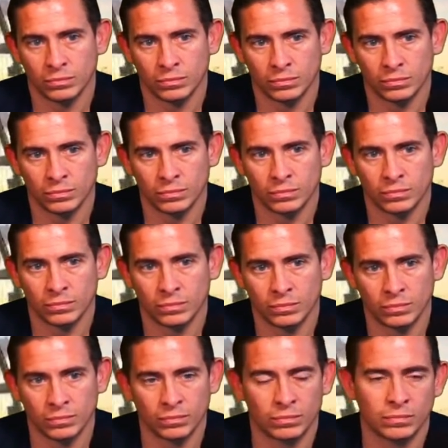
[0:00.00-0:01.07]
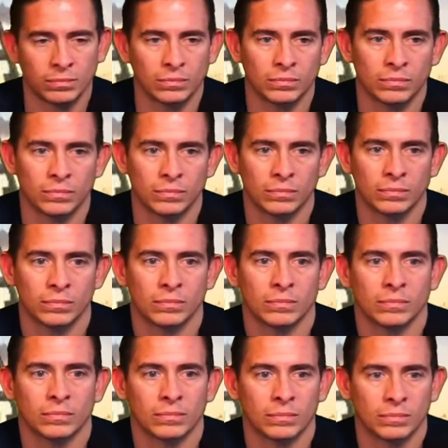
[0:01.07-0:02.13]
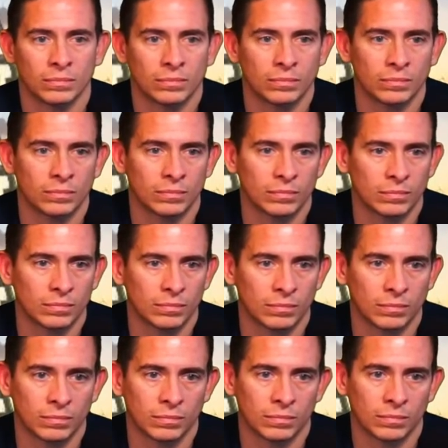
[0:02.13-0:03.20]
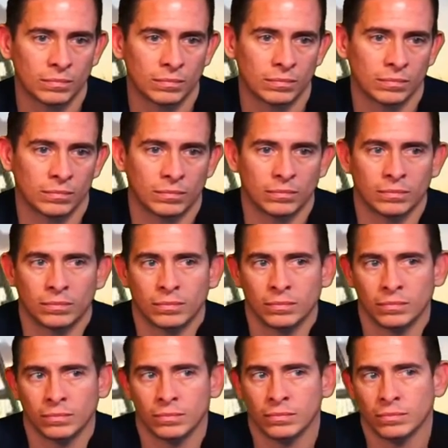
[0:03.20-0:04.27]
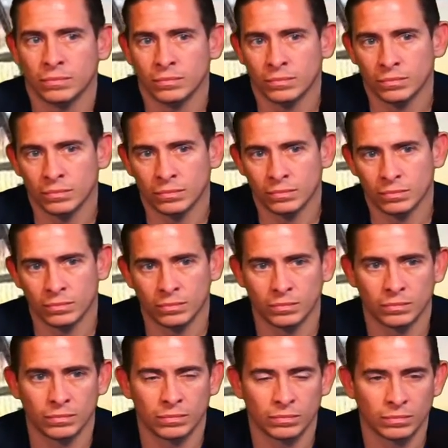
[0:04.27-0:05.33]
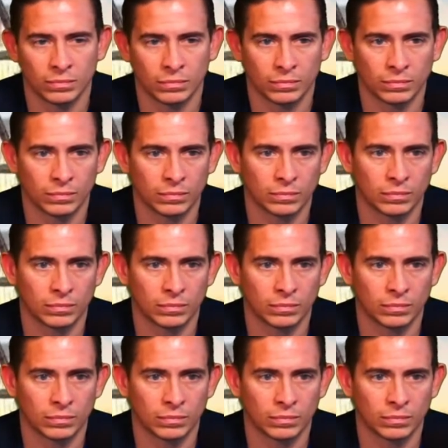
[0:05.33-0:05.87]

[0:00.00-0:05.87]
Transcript: [no speech]